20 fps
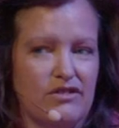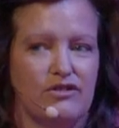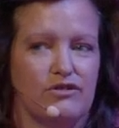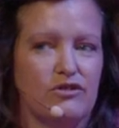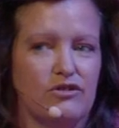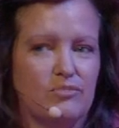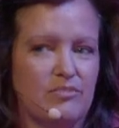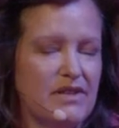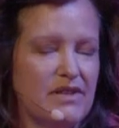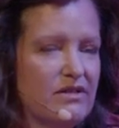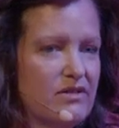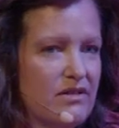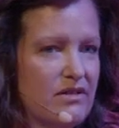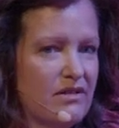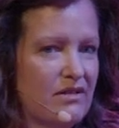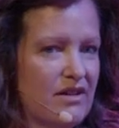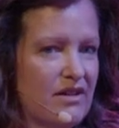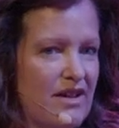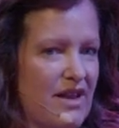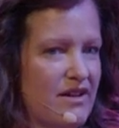European
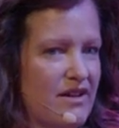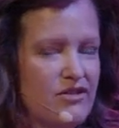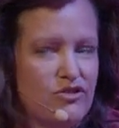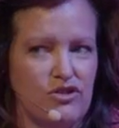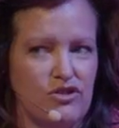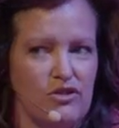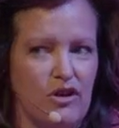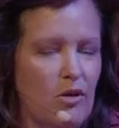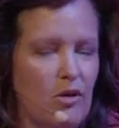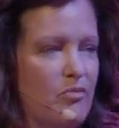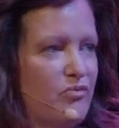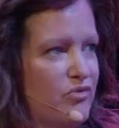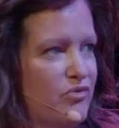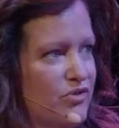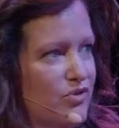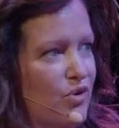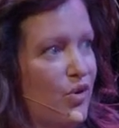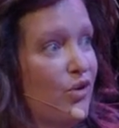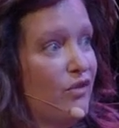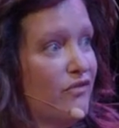energy hub for
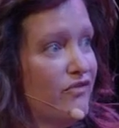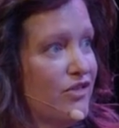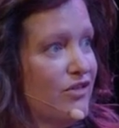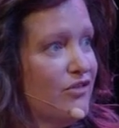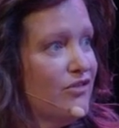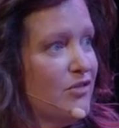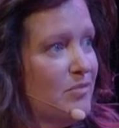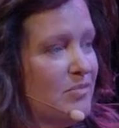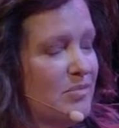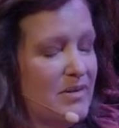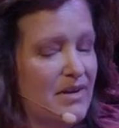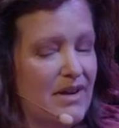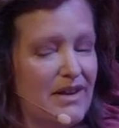the whole of Europe,